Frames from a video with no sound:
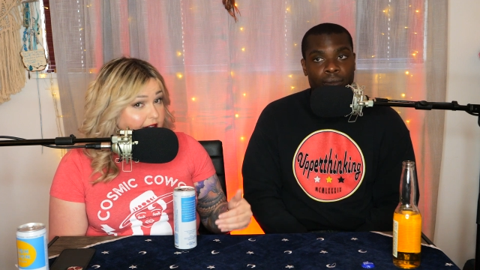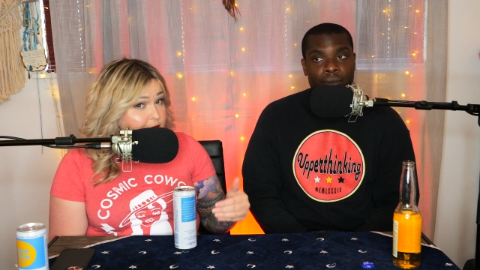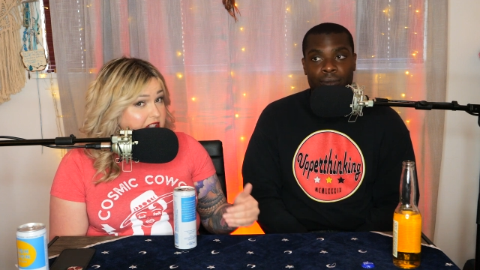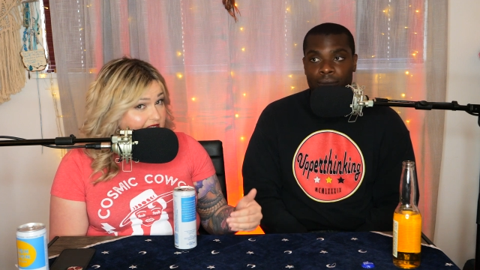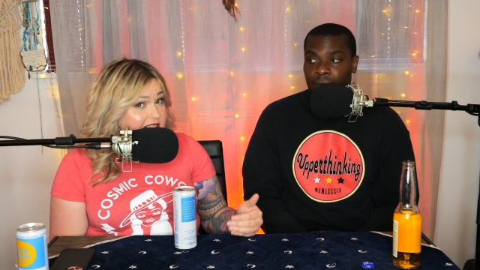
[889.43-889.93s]
Speaker 1: have the
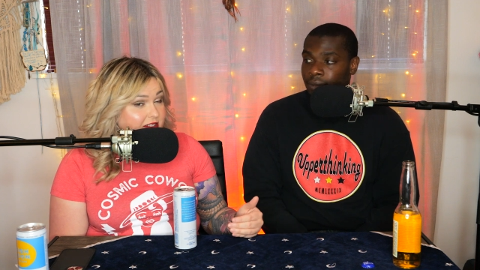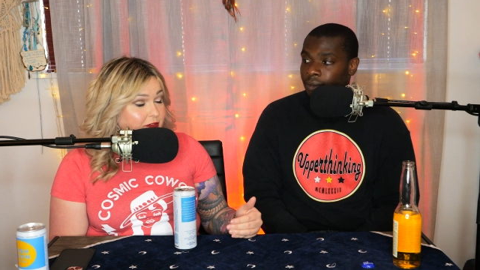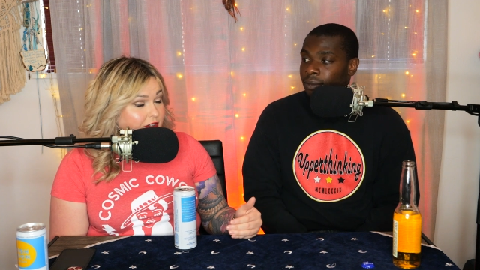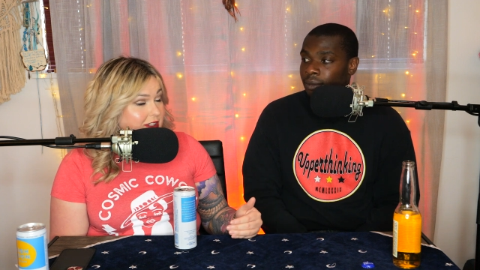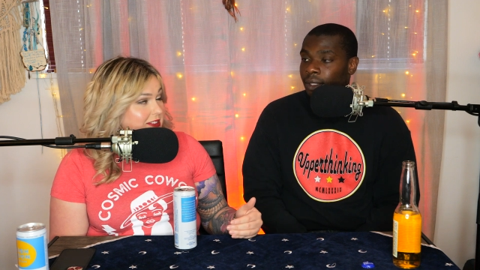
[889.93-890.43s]
receipts for
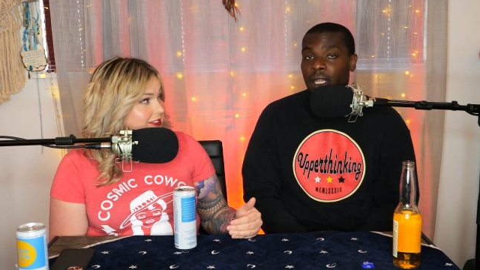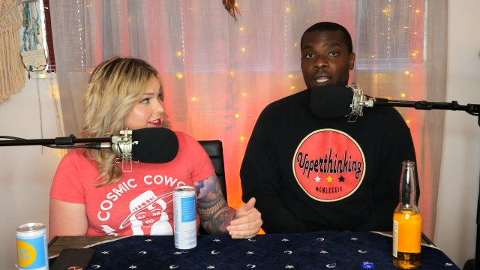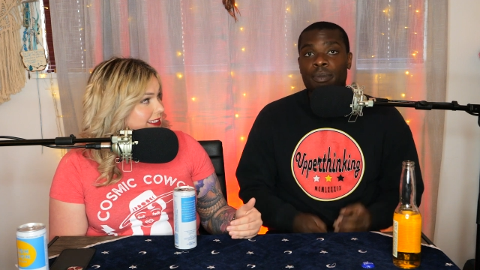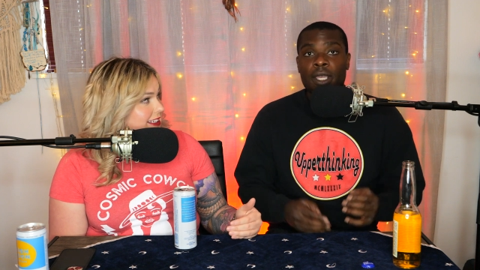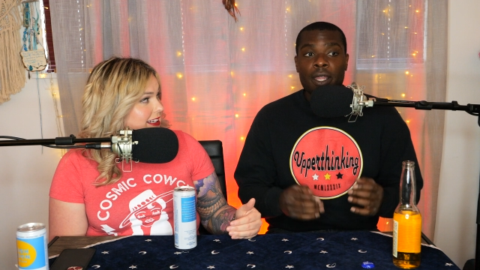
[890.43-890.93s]
this,
Speaker 2: and
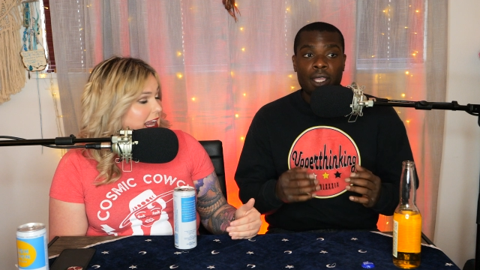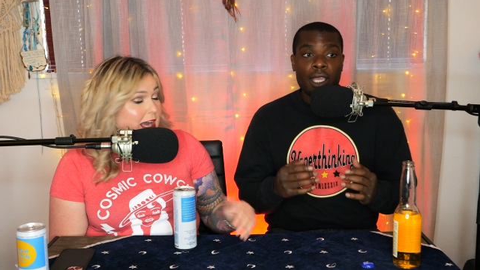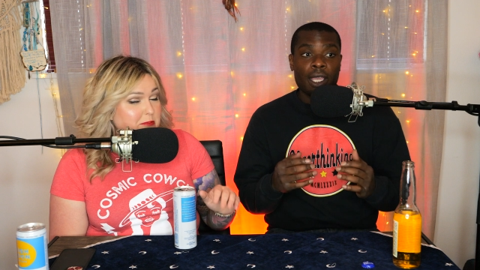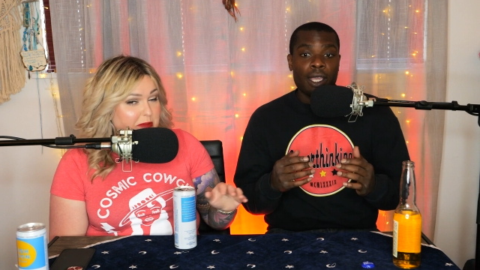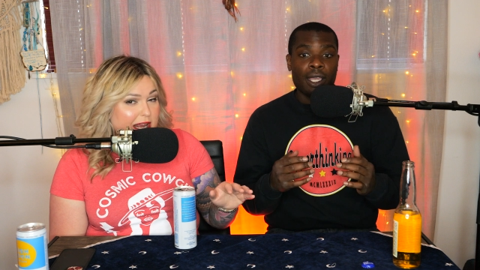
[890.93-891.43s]
I'm and, and
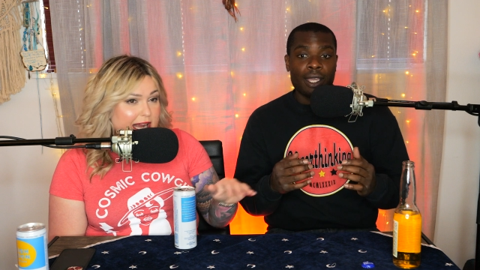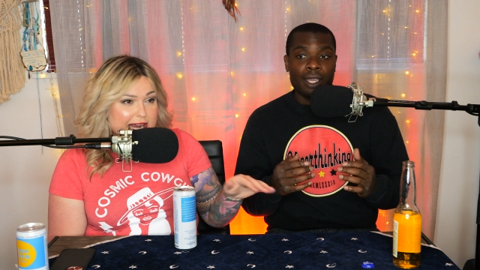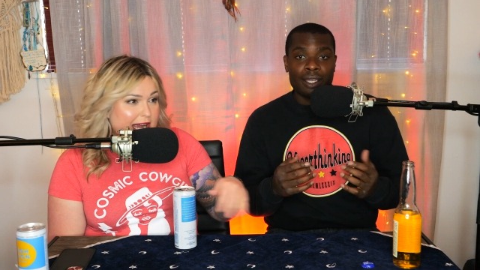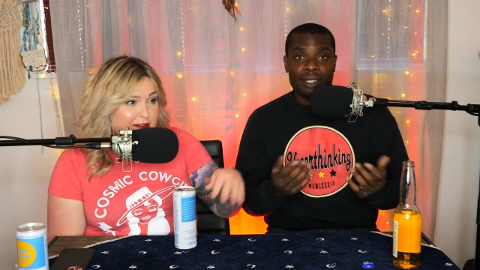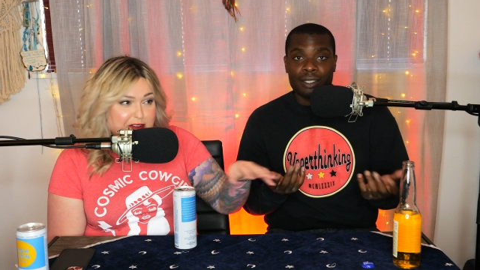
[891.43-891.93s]
Speaker 1: I'm and I,
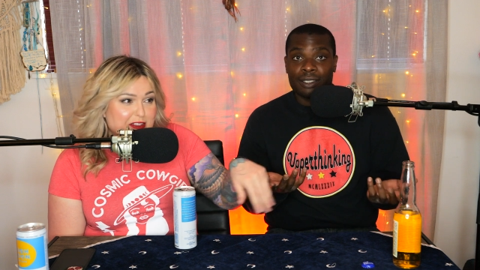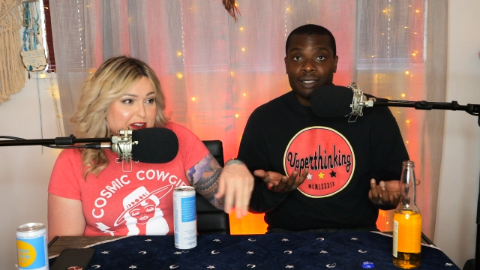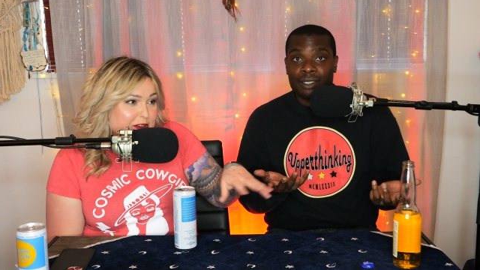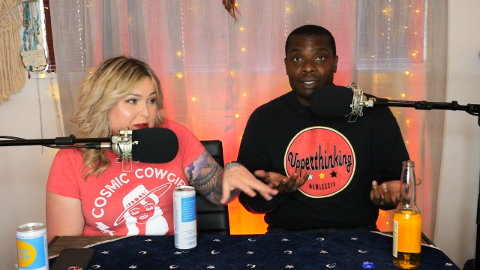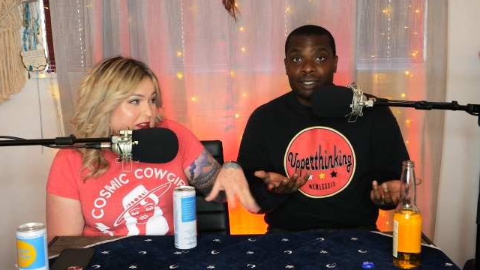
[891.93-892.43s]
I have nothing to
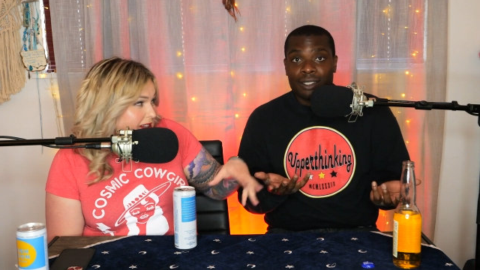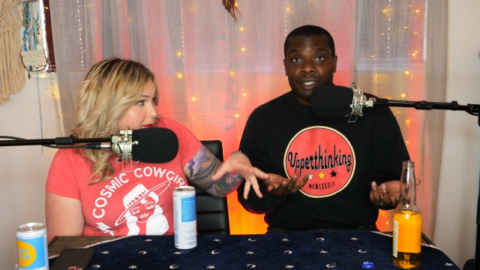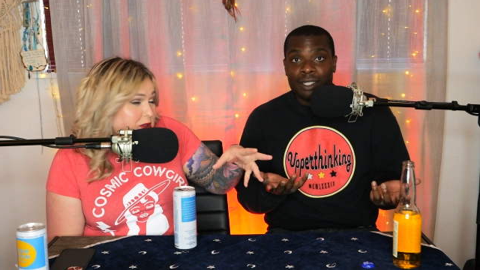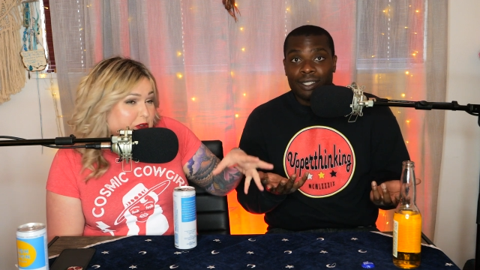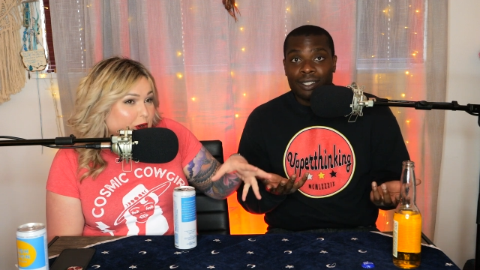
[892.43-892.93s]
do with this. I'm
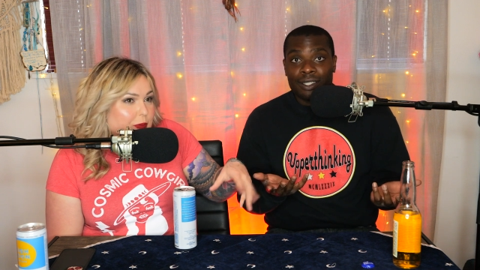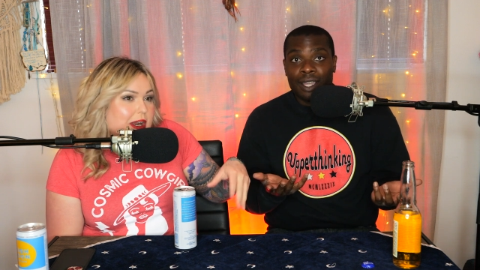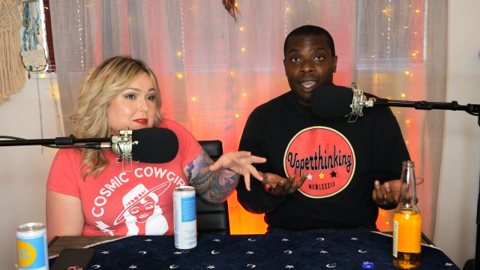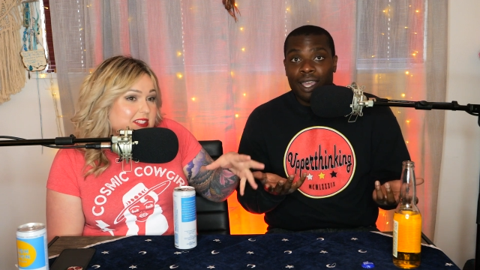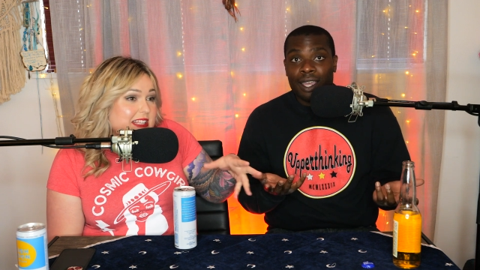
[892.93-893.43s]
neutral, but I'm
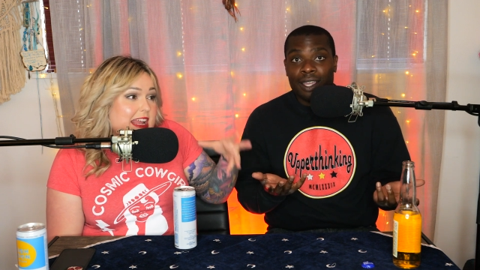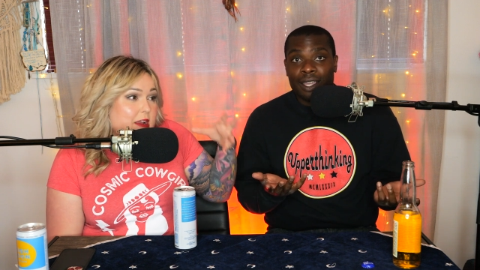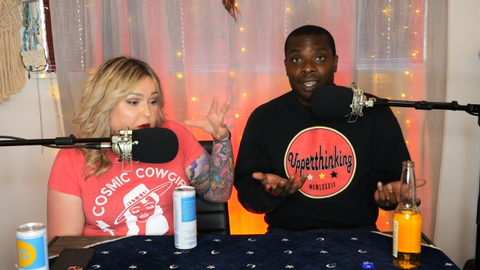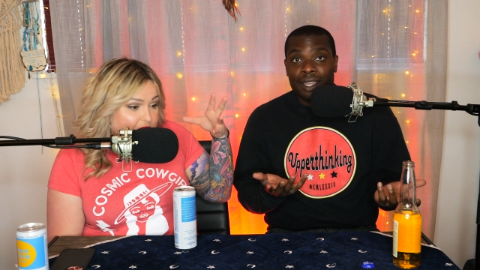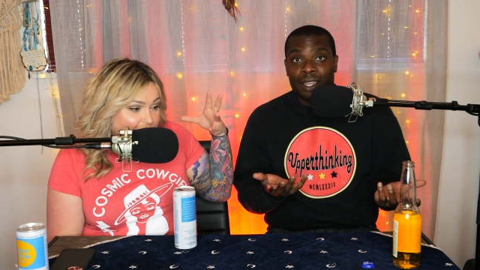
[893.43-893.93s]
just saying.
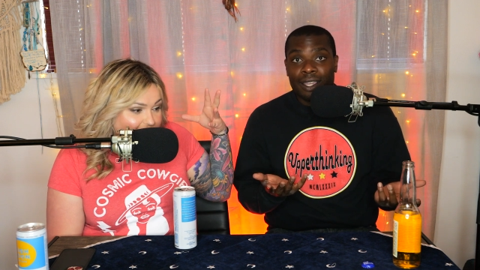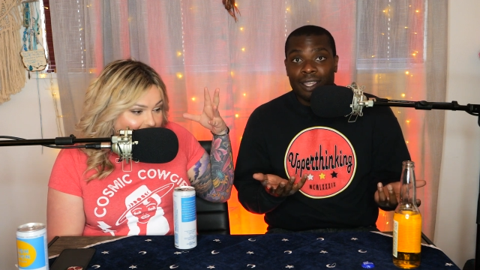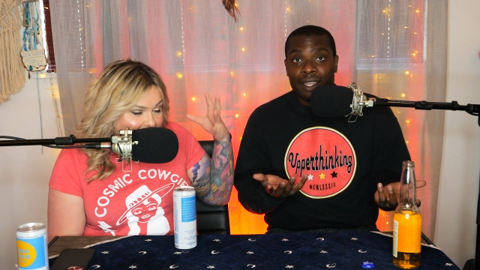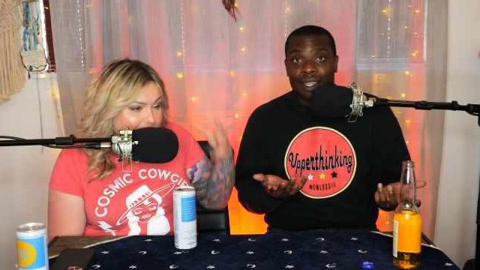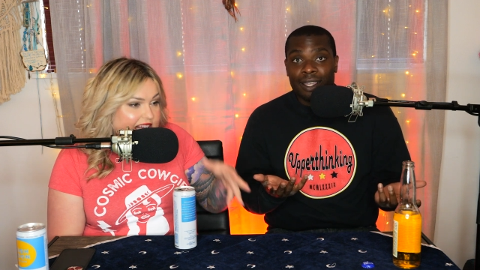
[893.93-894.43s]
The
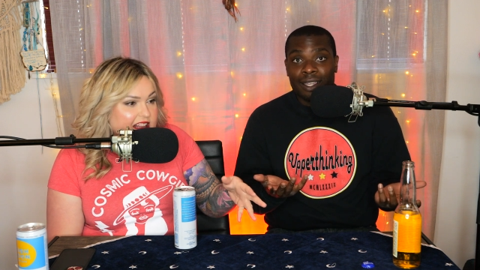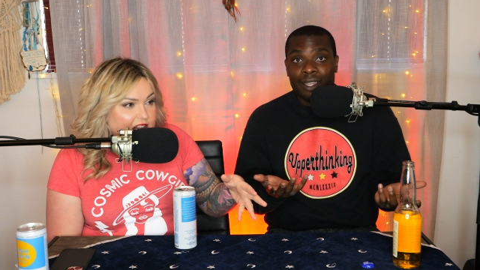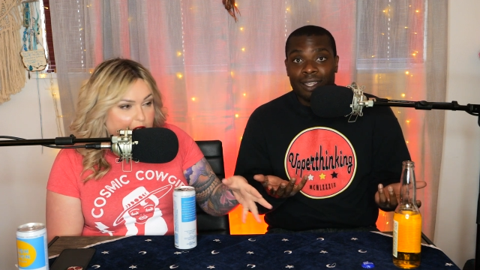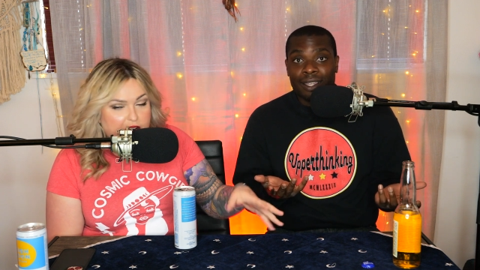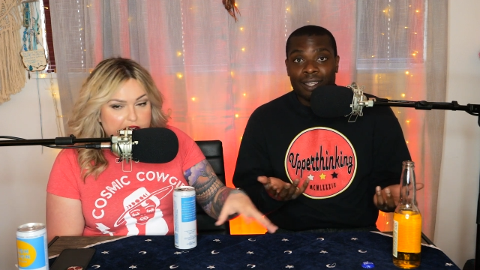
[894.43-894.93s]
second that
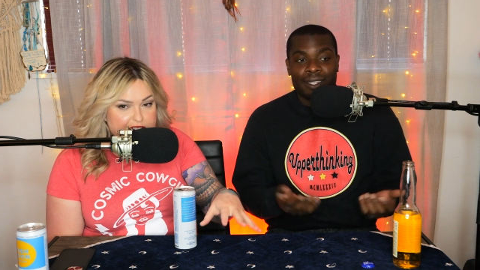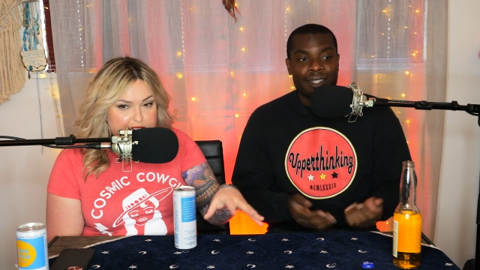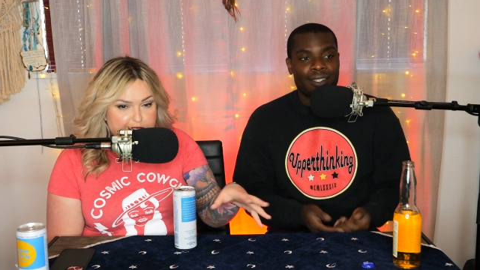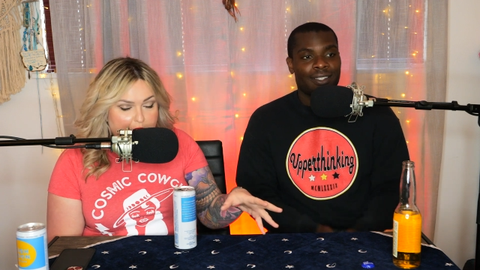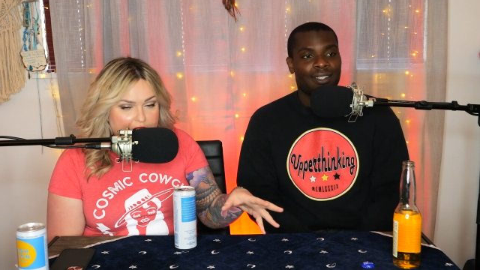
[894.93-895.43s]
all of this
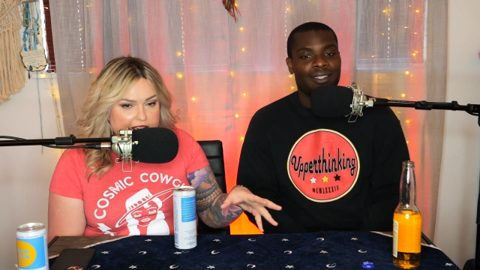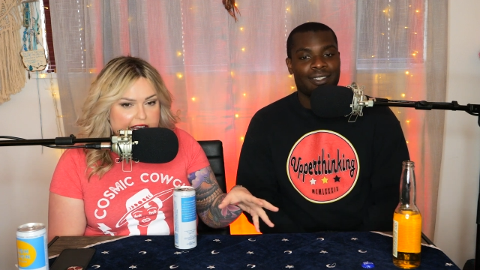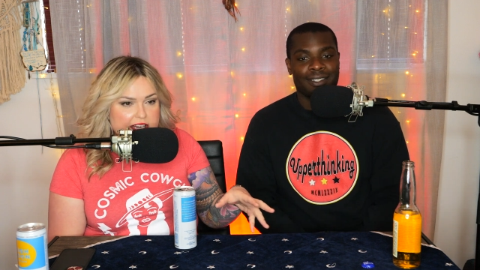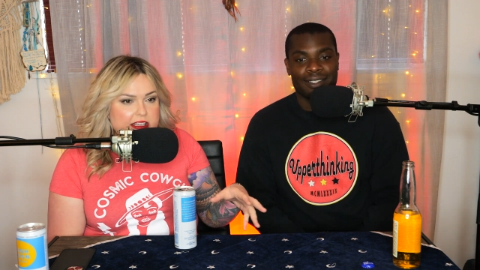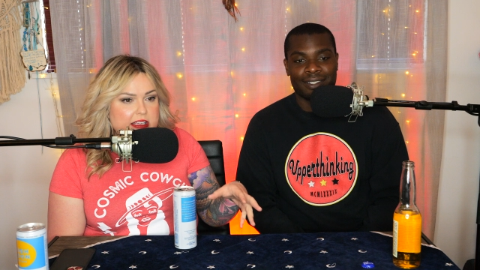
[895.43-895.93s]

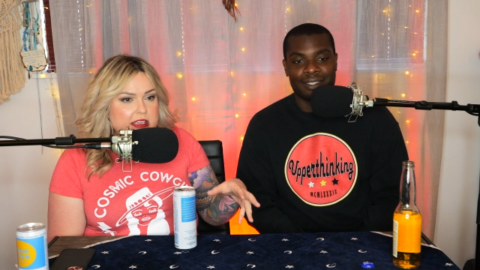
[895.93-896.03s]
started,